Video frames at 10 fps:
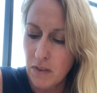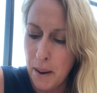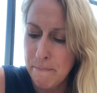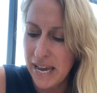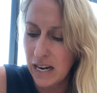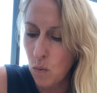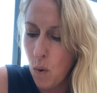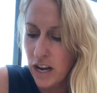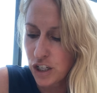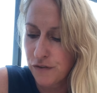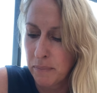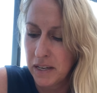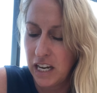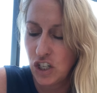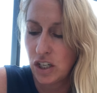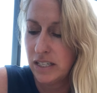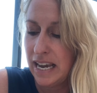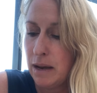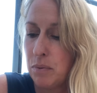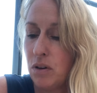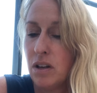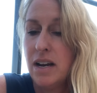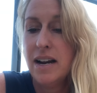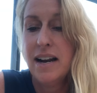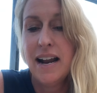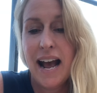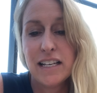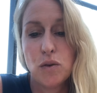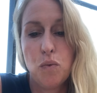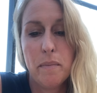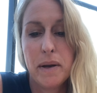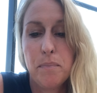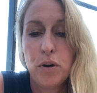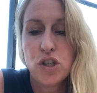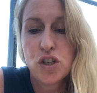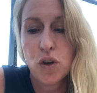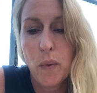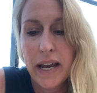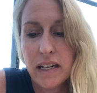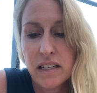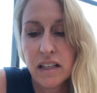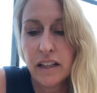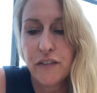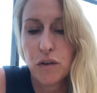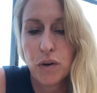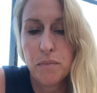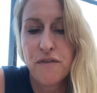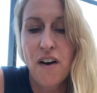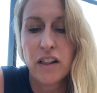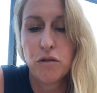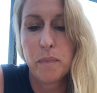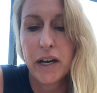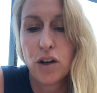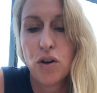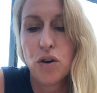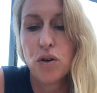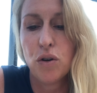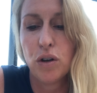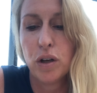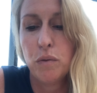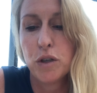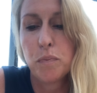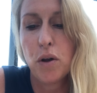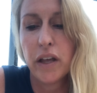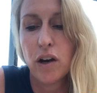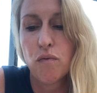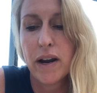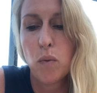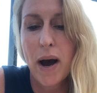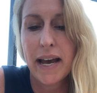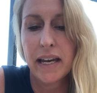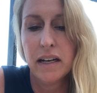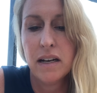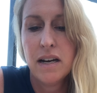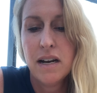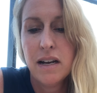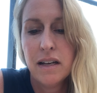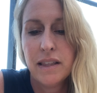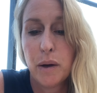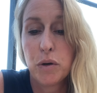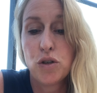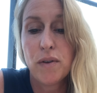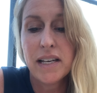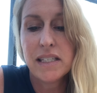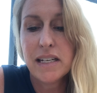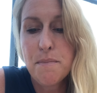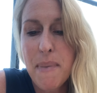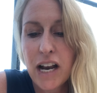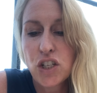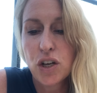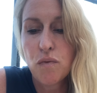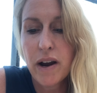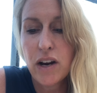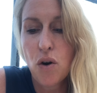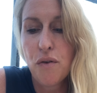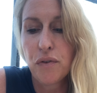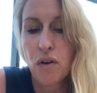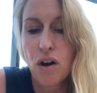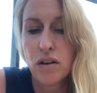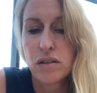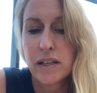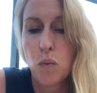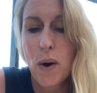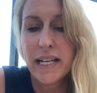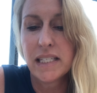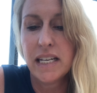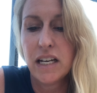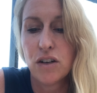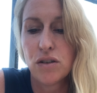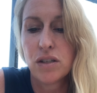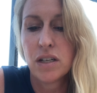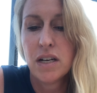Ben watched from the kitchen table as a woman pushed her way into the living room, followed by a girl who was pulling a red wagon. They were dressed in matching red overalls and white sneakers.